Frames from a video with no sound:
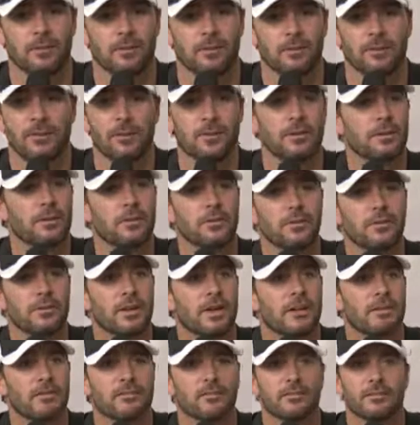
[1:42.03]
but clearly we've
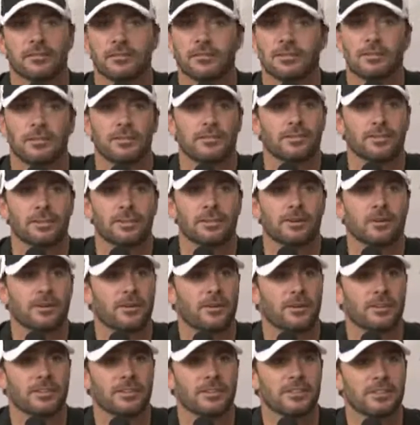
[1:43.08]
got a ton going
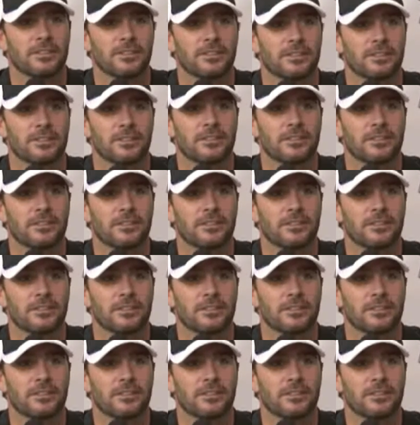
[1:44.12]
on in D.C.